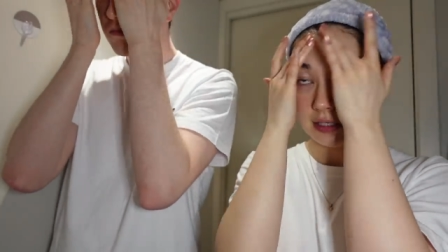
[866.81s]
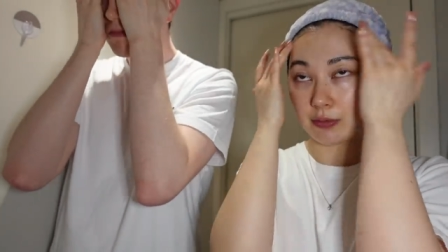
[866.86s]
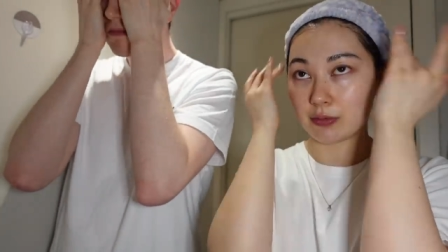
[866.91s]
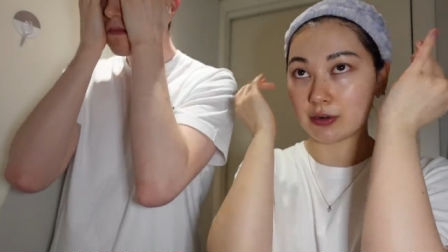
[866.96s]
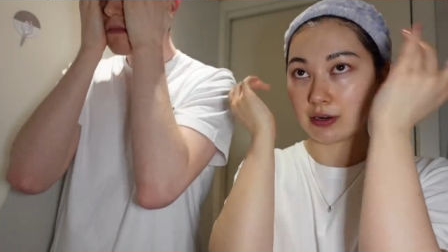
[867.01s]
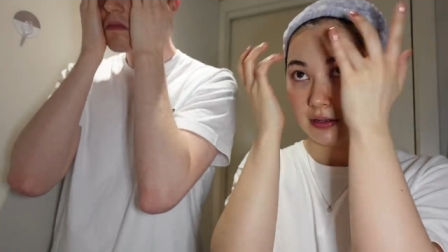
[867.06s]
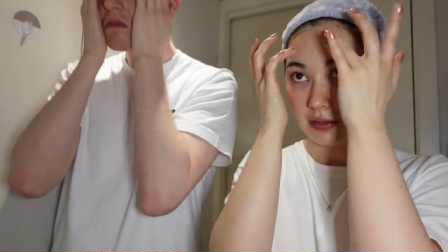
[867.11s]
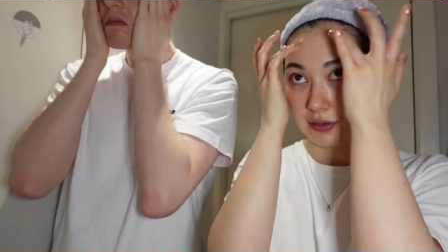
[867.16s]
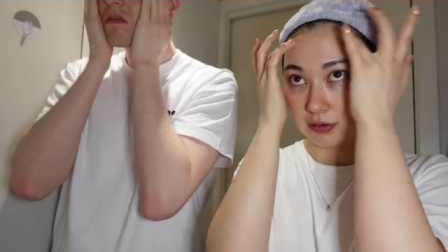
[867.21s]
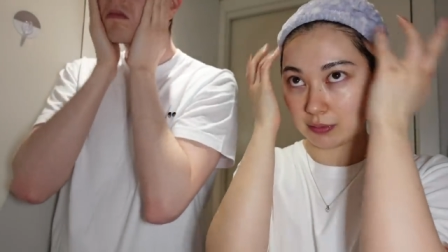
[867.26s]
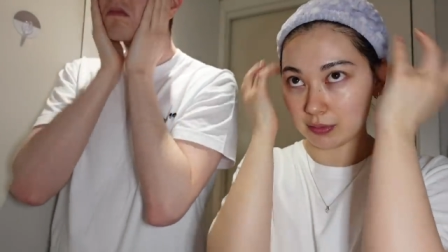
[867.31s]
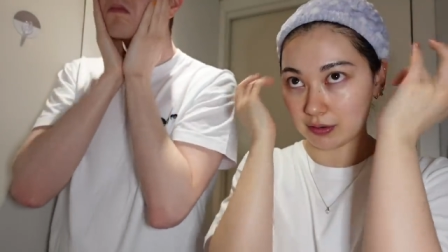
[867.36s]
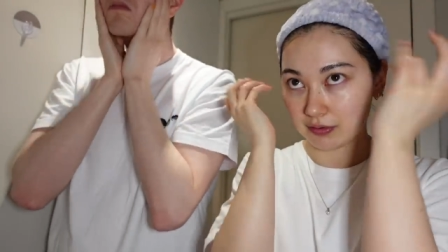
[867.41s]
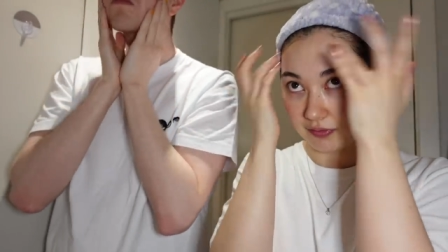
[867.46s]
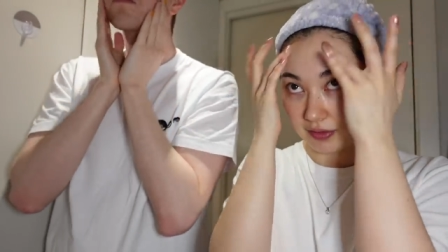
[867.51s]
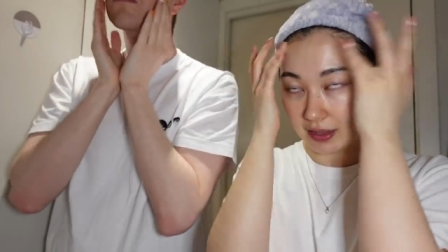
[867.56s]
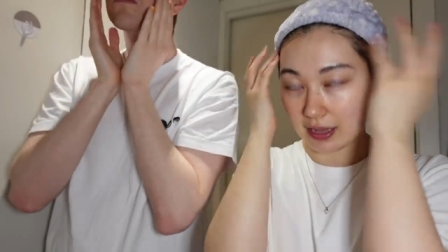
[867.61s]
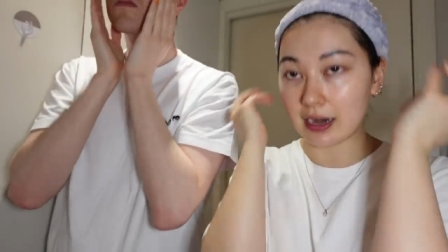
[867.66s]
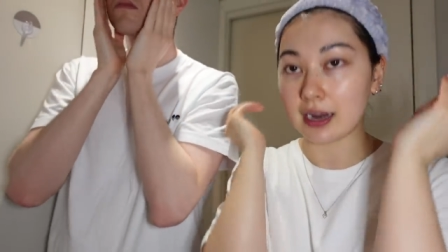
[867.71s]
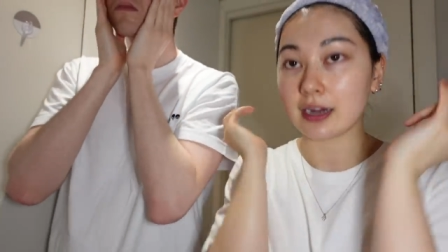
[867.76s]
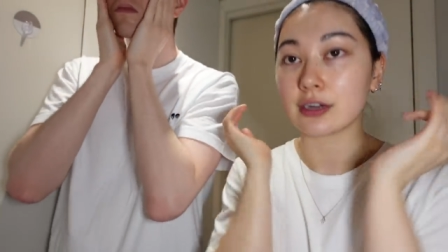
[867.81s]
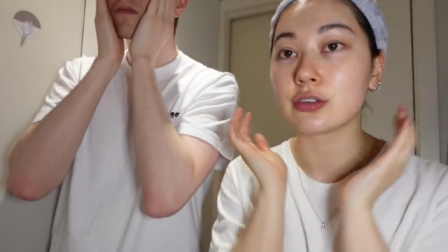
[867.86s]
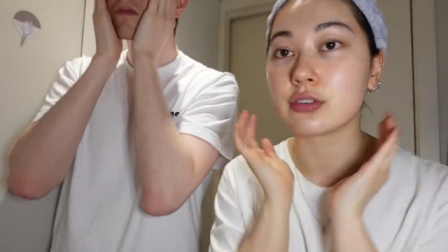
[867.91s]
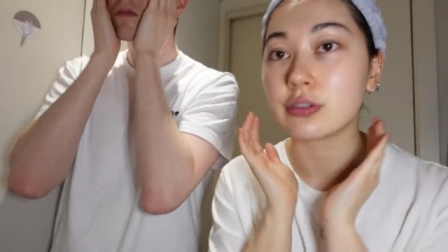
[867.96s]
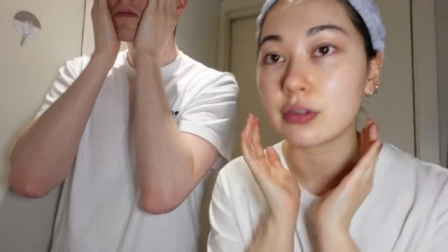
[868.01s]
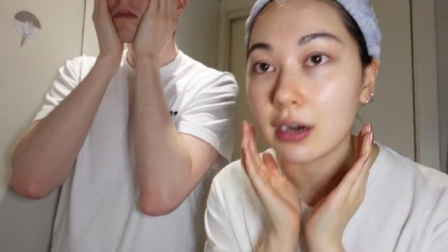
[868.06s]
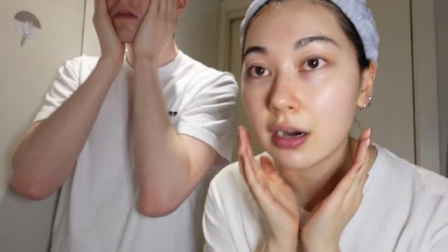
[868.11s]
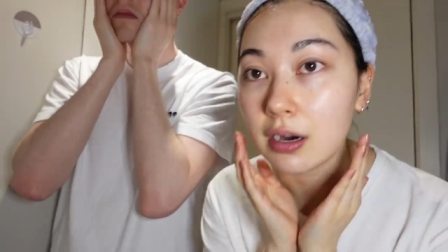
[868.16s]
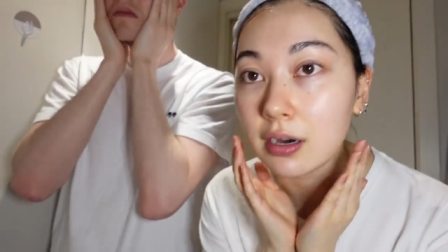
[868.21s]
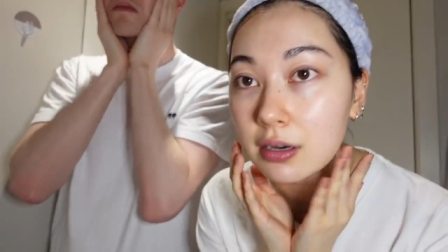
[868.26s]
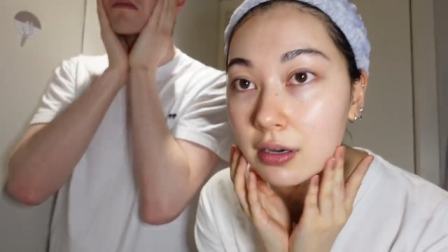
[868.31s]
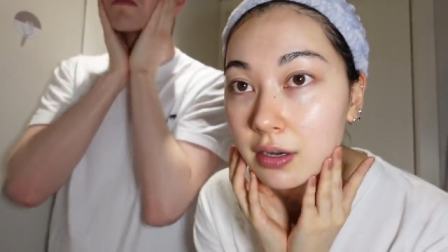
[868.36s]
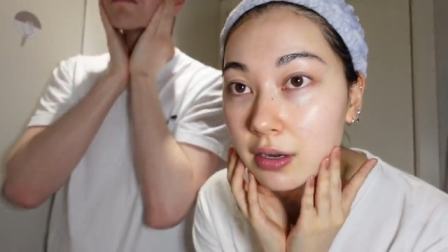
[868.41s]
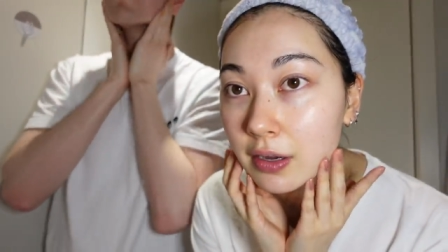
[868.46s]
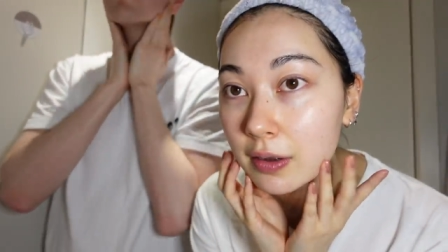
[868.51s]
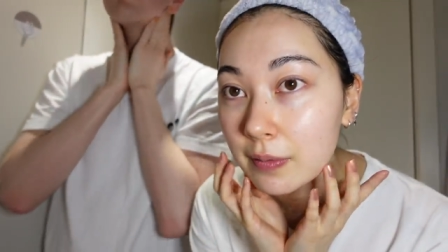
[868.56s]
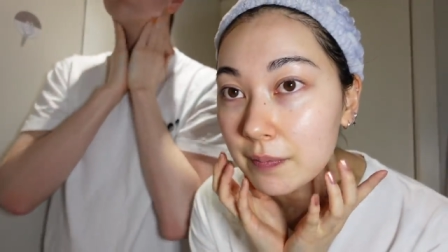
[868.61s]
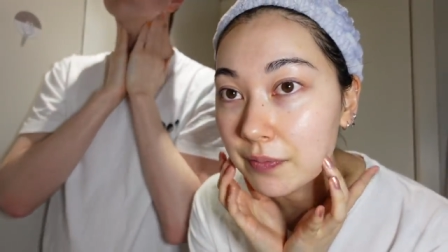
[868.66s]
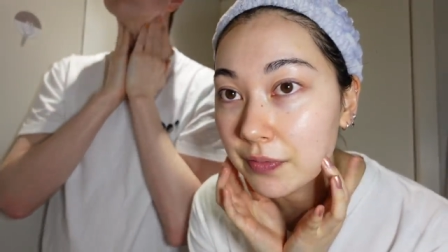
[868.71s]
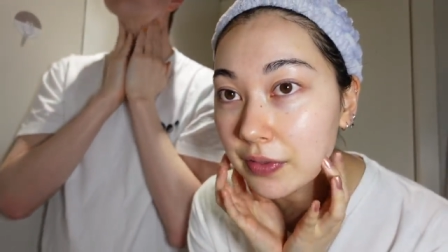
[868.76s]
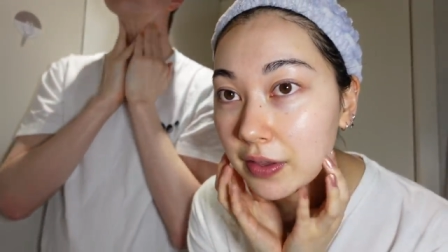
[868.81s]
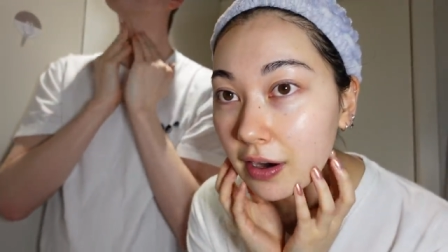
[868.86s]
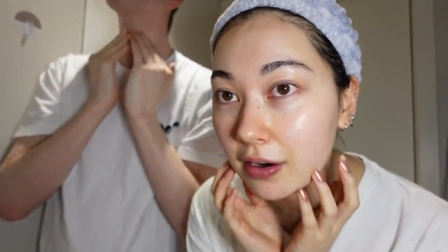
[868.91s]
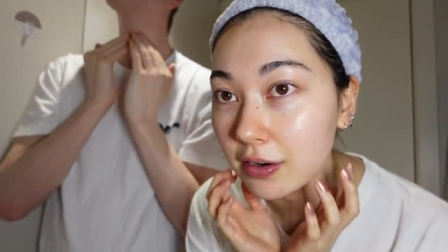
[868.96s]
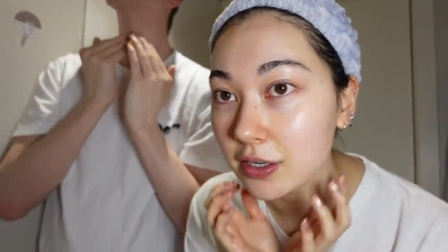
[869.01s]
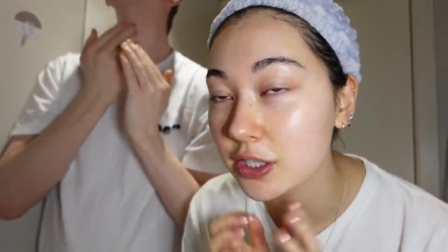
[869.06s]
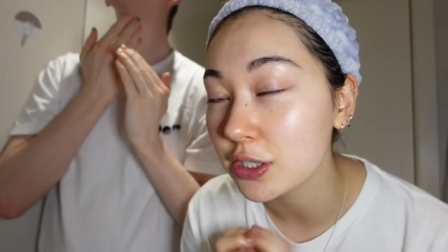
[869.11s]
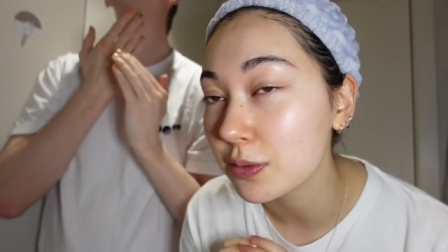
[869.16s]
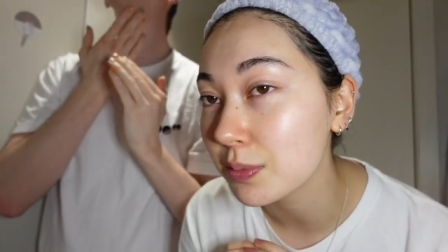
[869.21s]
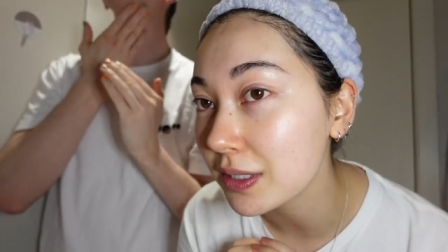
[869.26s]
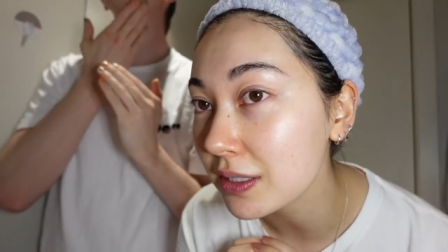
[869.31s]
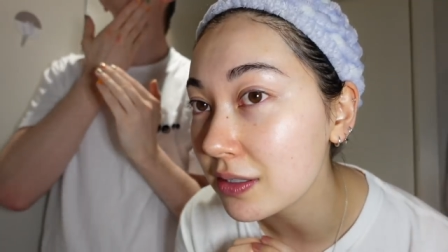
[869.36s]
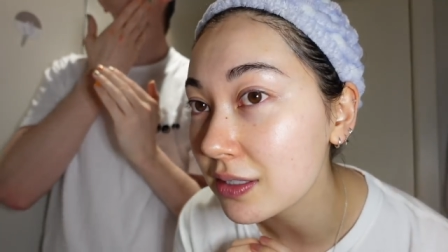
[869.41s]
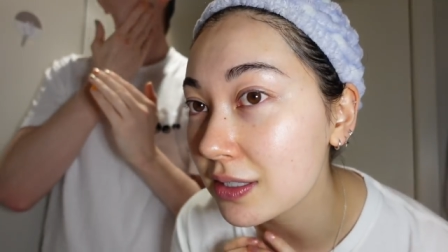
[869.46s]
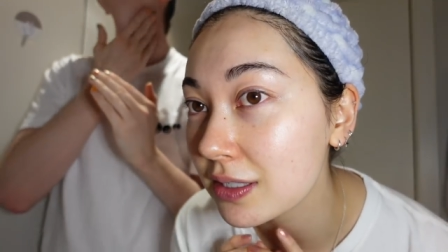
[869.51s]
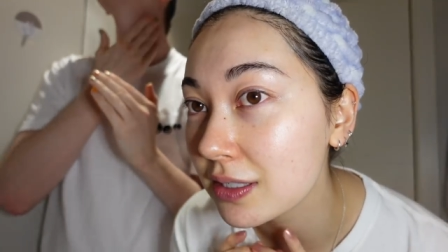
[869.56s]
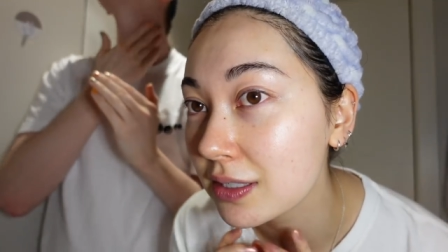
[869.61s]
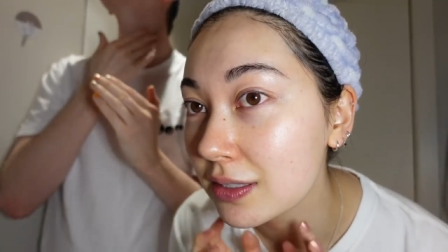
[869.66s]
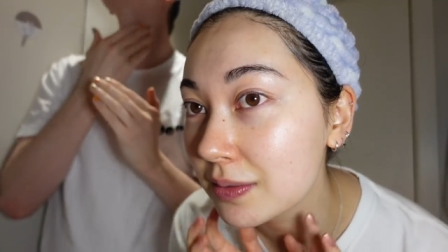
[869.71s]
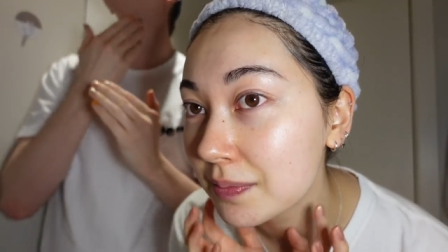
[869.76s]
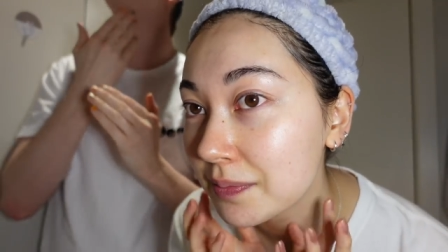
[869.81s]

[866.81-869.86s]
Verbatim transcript: I want a little bit of that extra nourishment.